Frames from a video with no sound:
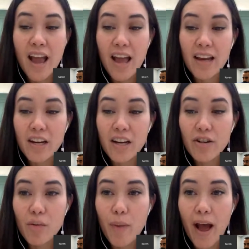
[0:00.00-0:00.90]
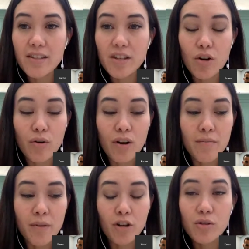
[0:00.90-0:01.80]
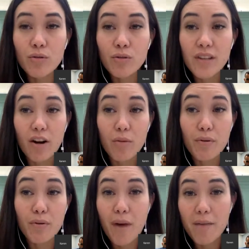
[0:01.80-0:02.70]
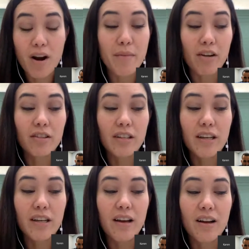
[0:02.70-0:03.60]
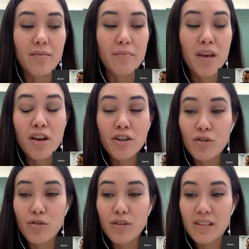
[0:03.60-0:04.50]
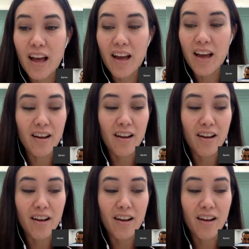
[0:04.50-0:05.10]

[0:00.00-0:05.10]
And here in El Paso, our schools that are primarily students that